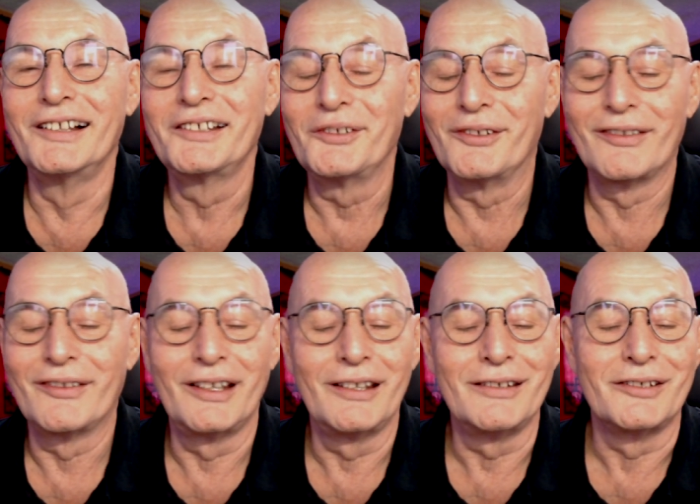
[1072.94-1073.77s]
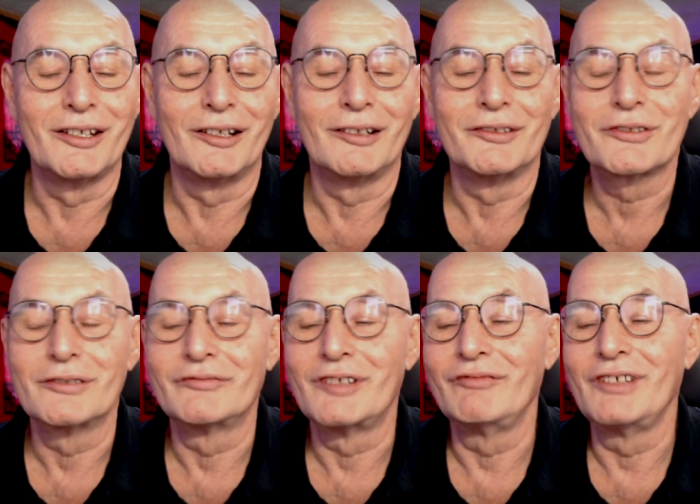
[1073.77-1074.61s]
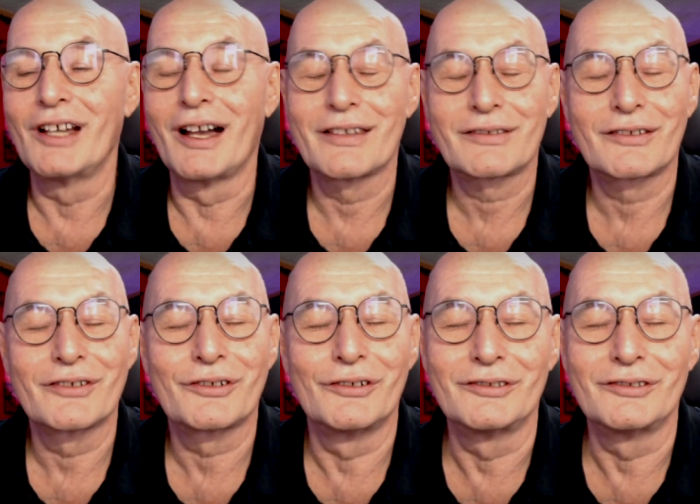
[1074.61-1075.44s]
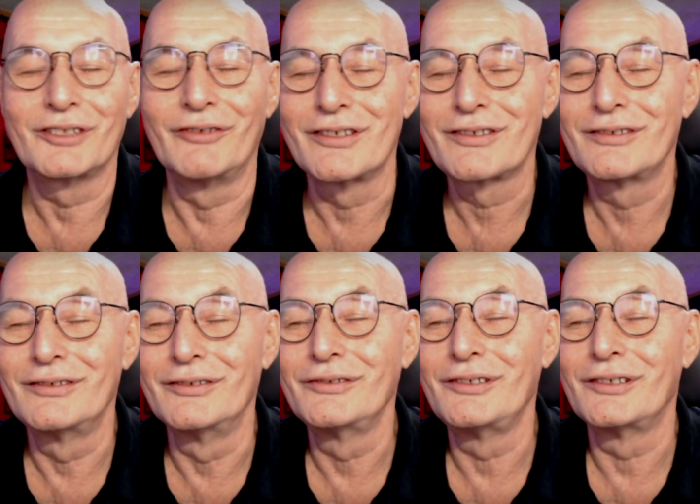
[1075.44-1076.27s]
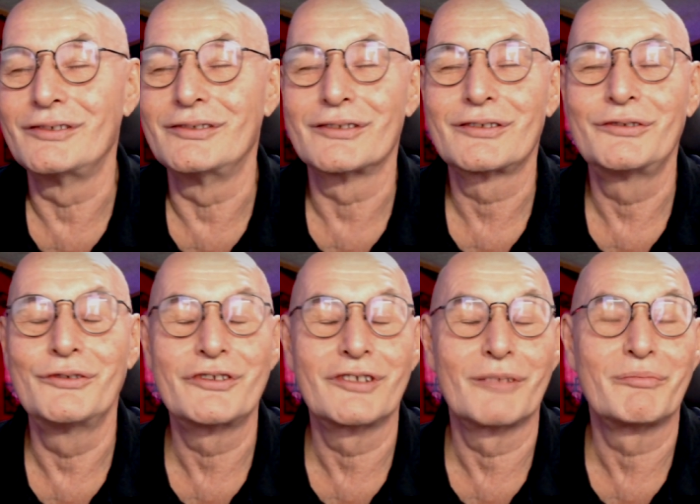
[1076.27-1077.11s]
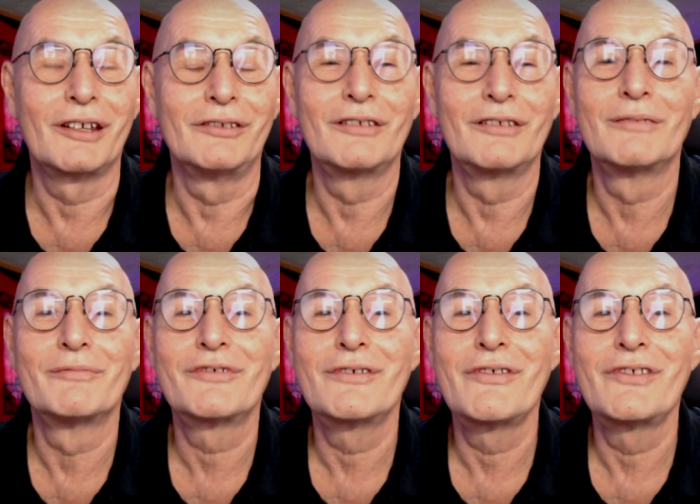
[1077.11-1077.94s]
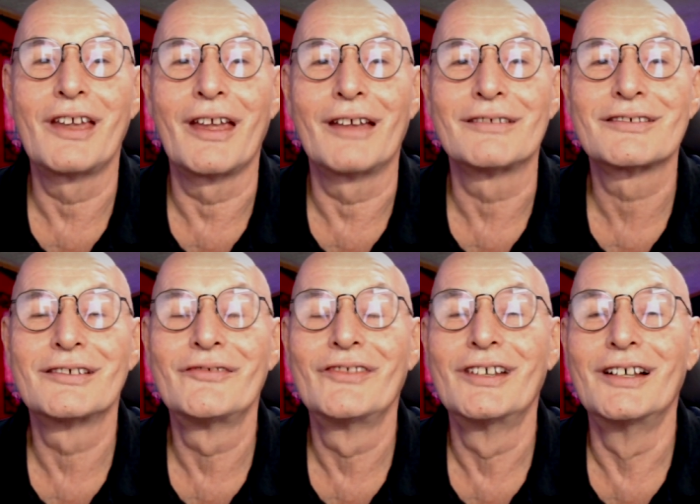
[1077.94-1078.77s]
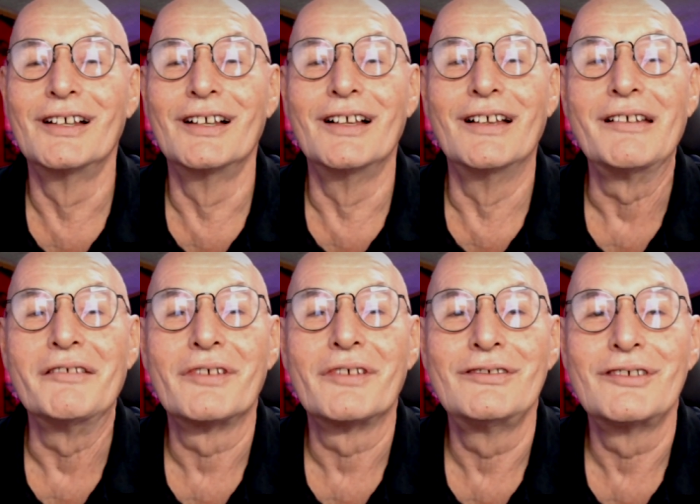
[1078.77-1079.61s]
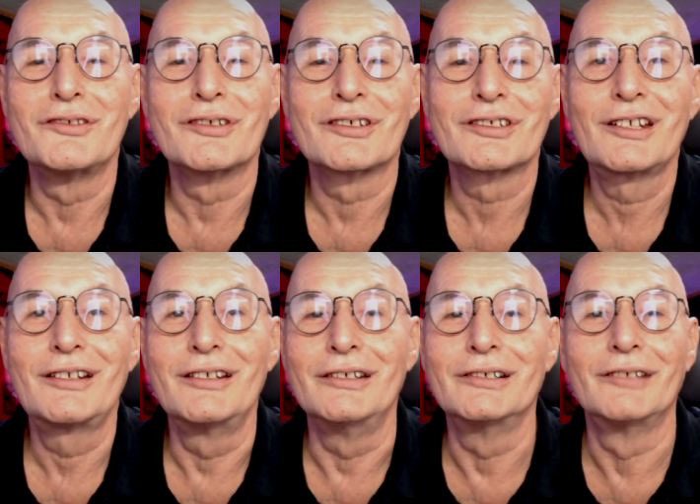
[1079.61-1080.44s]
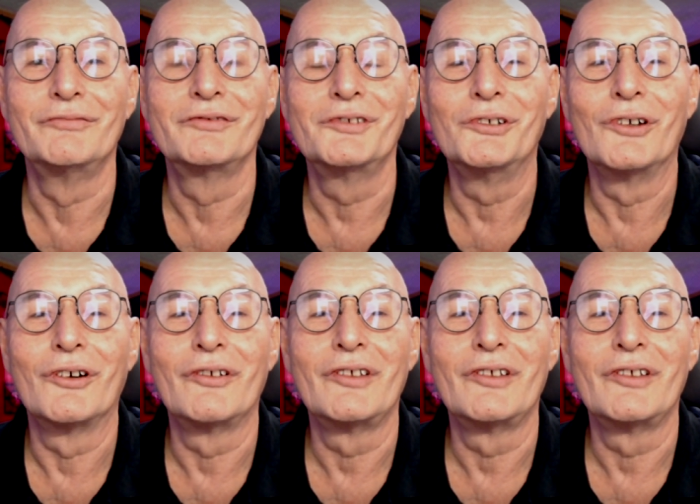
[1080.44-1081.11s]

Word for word: you know and uh, so when we ask a certain question and you just use your pendulum for the answer and then you just clear you know